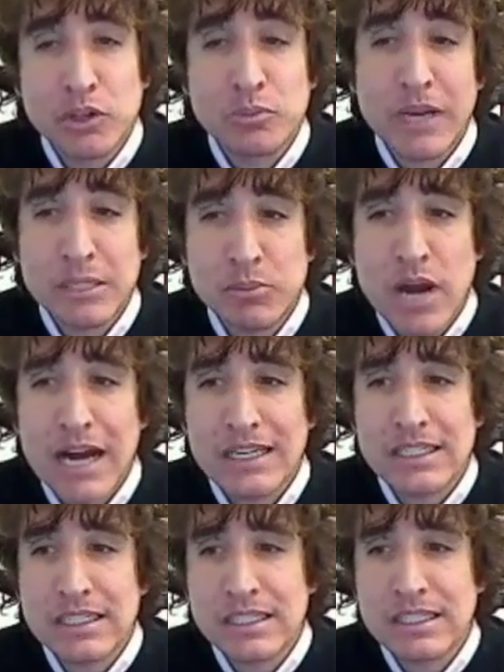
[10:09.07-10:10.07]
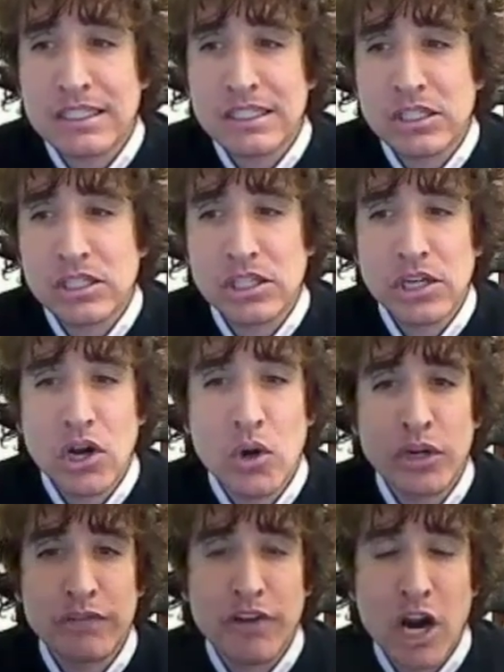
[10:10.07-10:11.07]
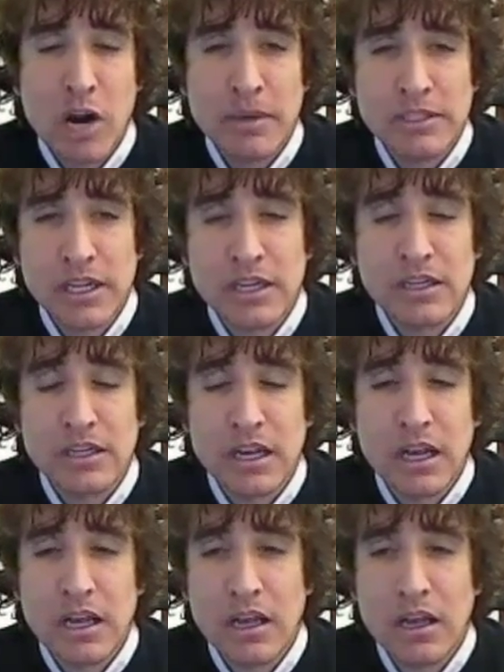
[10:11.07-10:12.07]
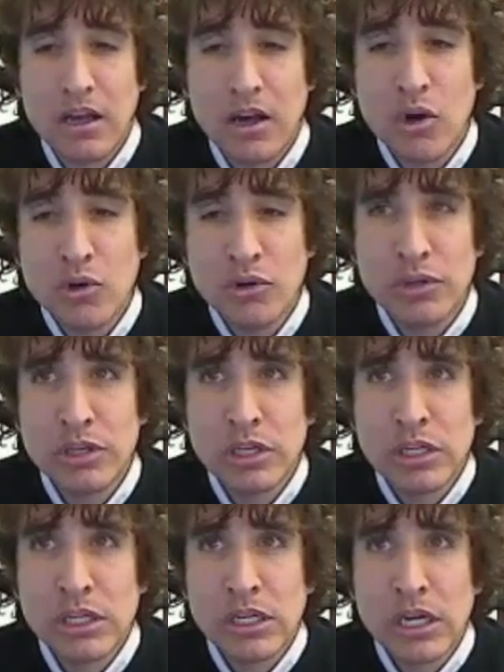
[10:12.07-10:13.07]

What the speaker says: those best practices to their own environments and own